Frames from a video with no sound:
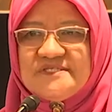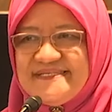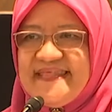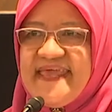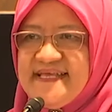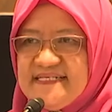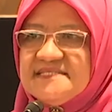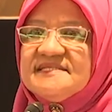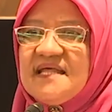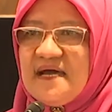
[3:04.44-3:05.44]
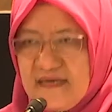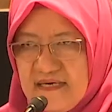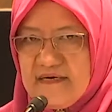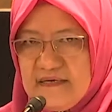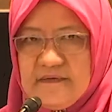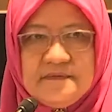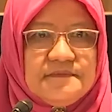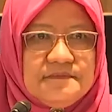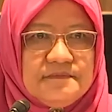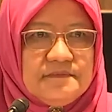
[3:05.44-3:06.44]
staying stuck.
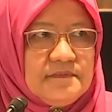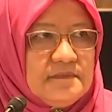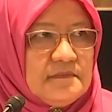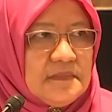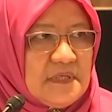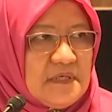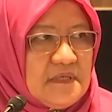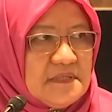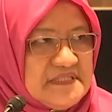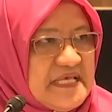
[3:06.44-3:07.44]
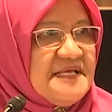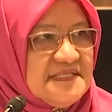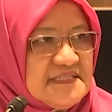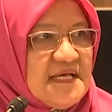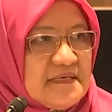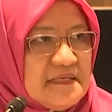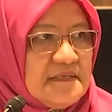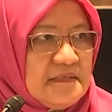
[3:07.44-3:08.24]
Staying stuck